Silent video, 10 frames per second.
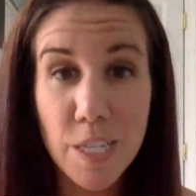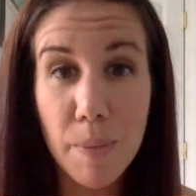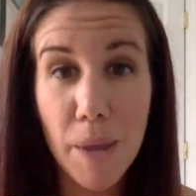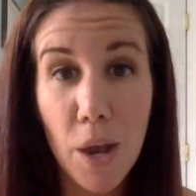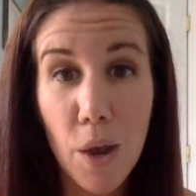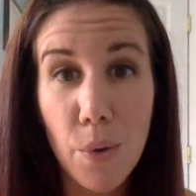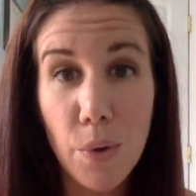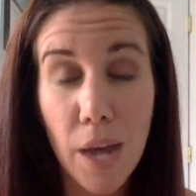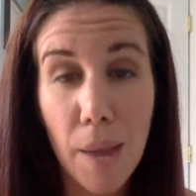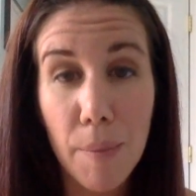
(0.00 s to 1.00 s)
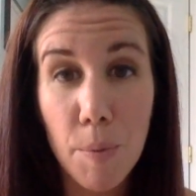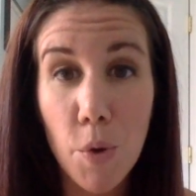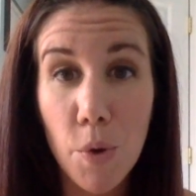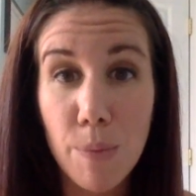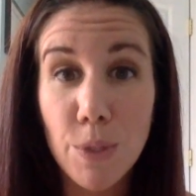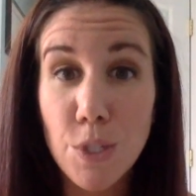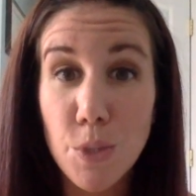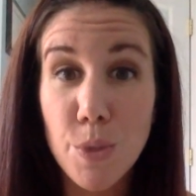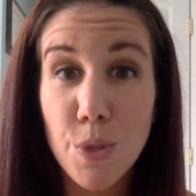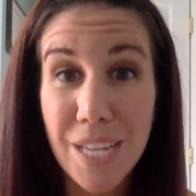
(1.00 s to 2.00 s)
about um, a program you could do
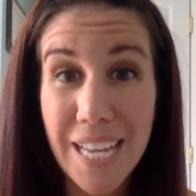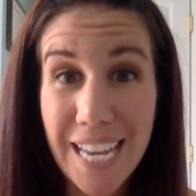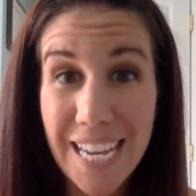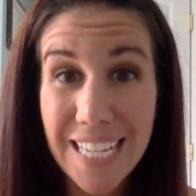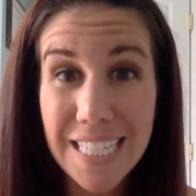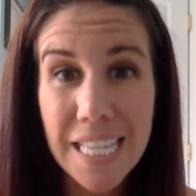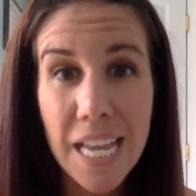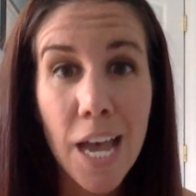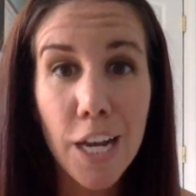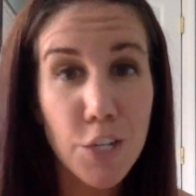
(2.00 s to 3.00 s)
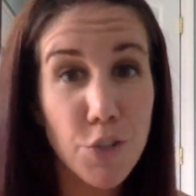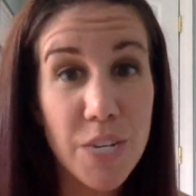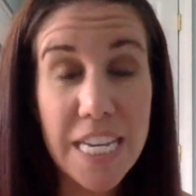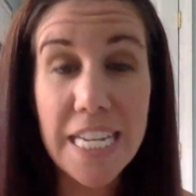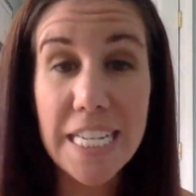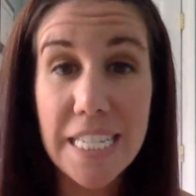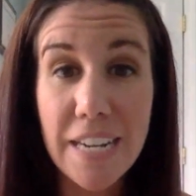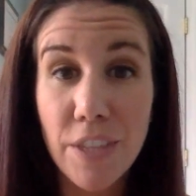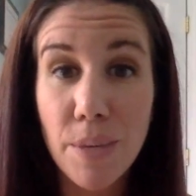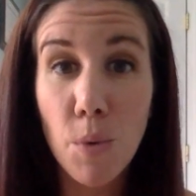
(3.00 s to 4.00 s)
with your kids country heat is
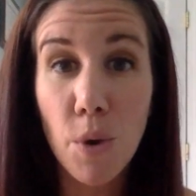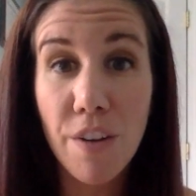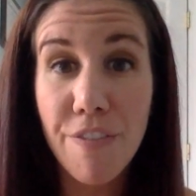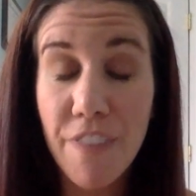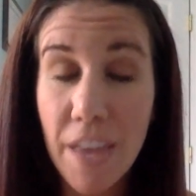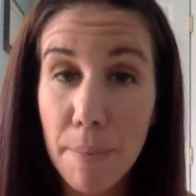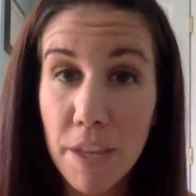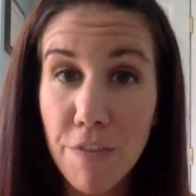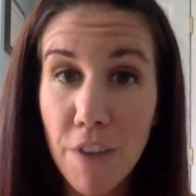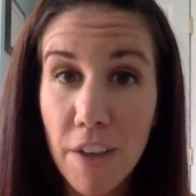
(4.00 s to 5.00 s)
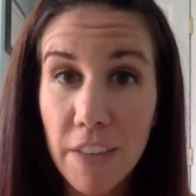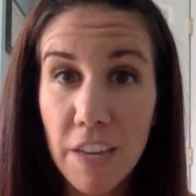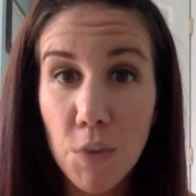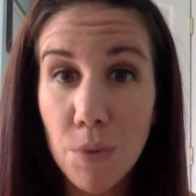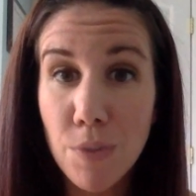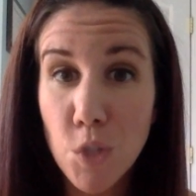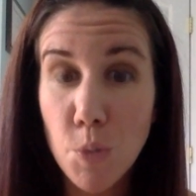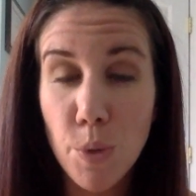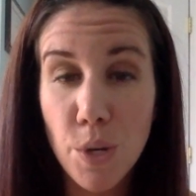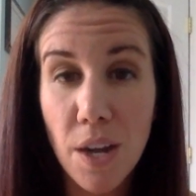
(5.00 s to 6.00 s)
definitely more family friendly if you have
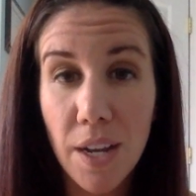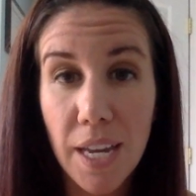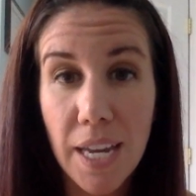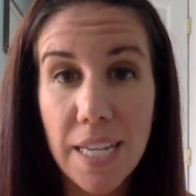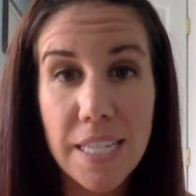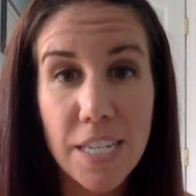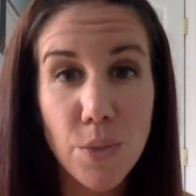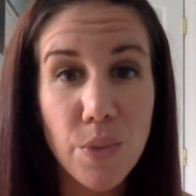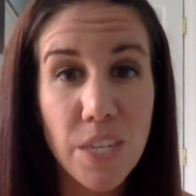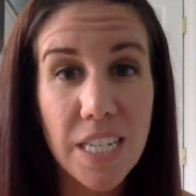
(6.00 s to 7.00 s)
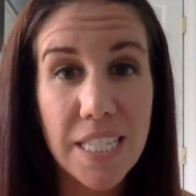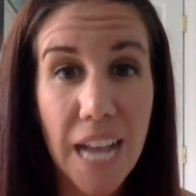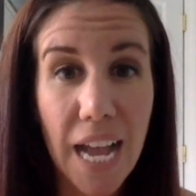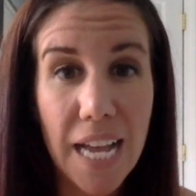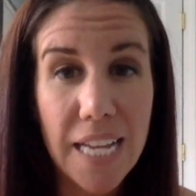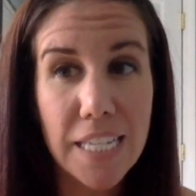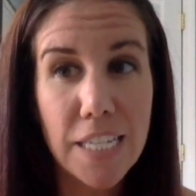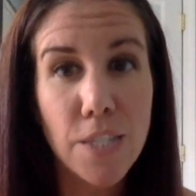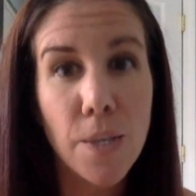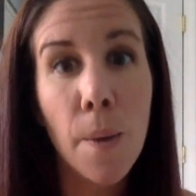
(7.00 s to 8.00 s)
super young kids i don't think Cize
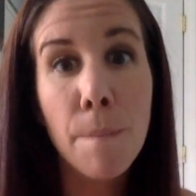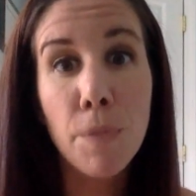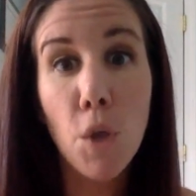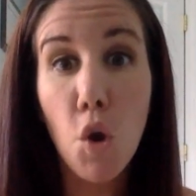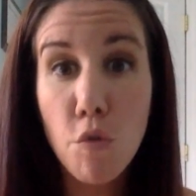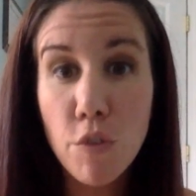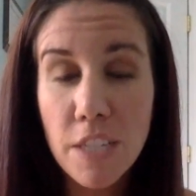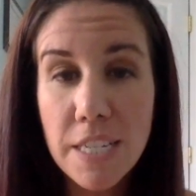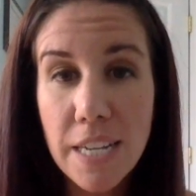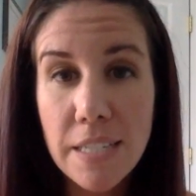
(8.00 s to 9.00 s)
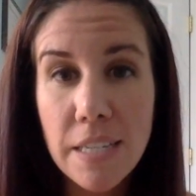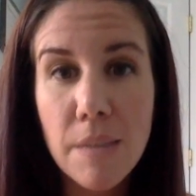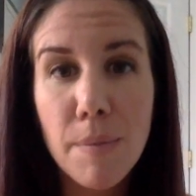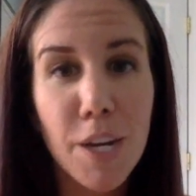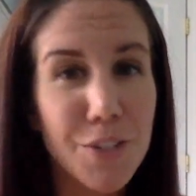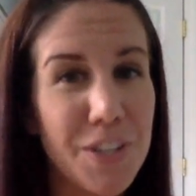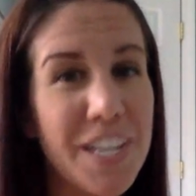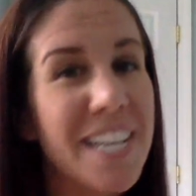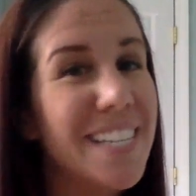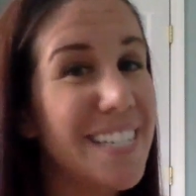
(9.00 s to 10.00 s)
is overly sexy, but country
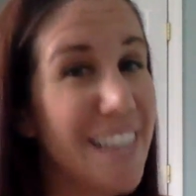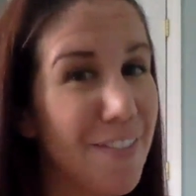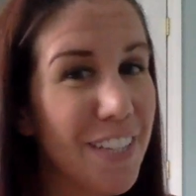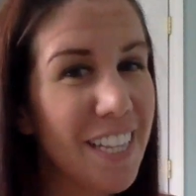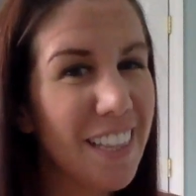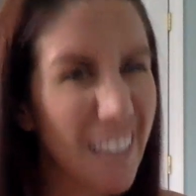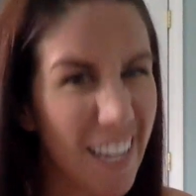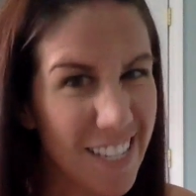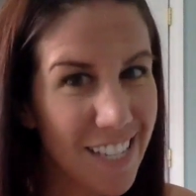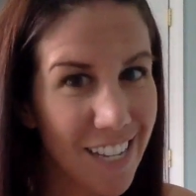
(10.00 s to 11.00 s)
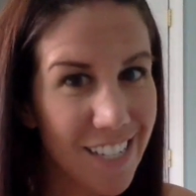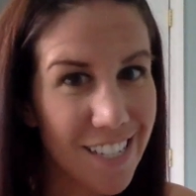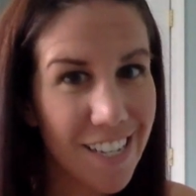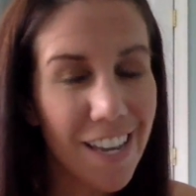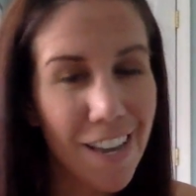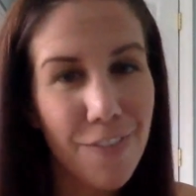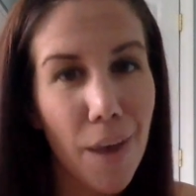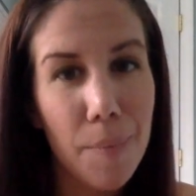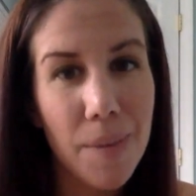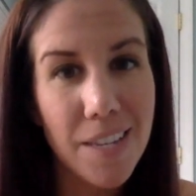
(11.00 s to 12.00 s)
heat is definitely less sexy, if
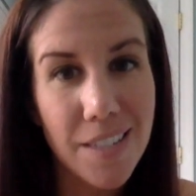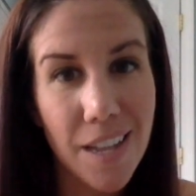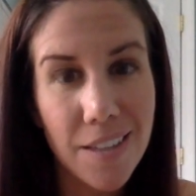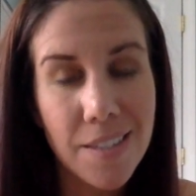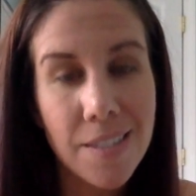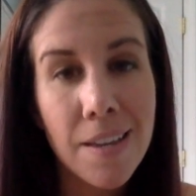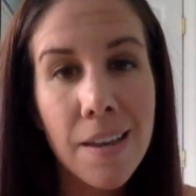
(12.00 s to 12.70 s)
that makes sense.